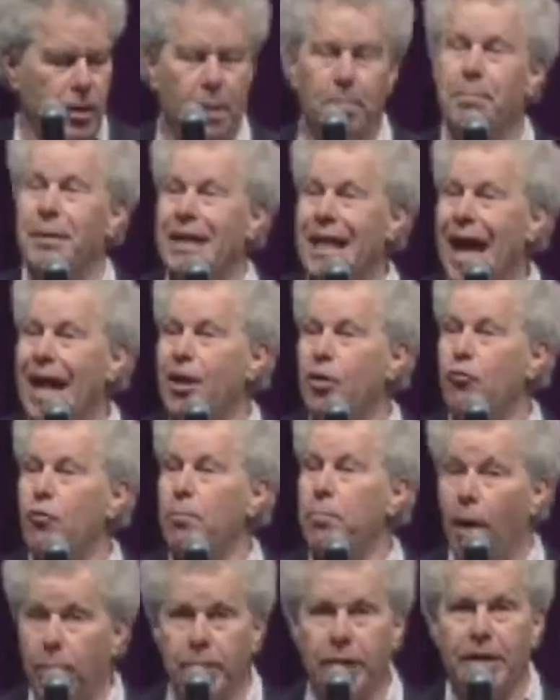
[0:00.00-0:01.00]
Banana
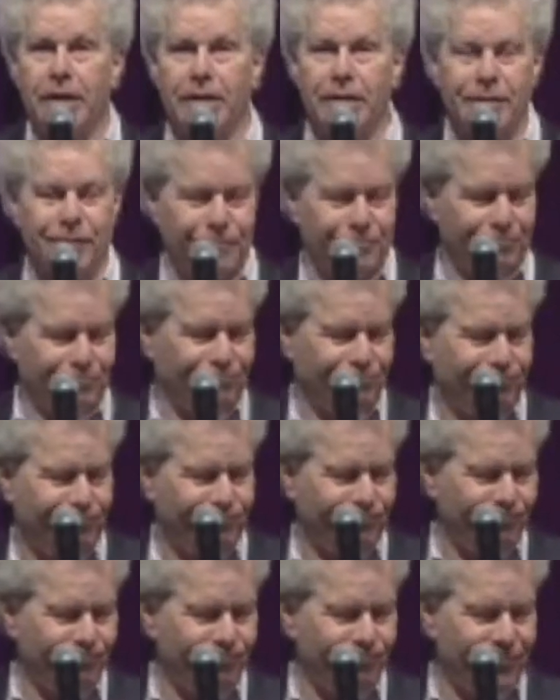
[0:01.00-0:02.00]
Republic.
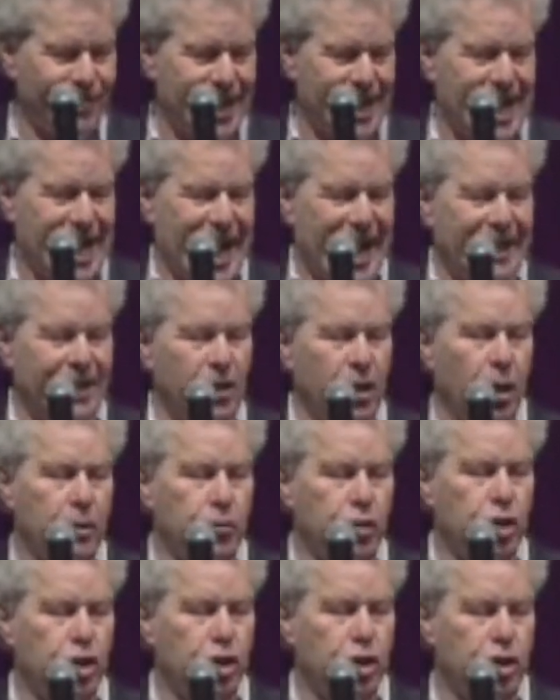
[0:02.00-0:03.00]
And
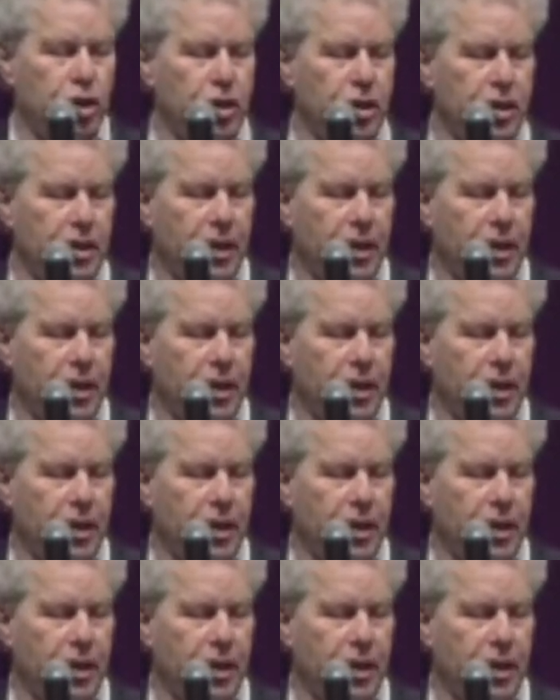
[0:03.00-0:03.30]
lunch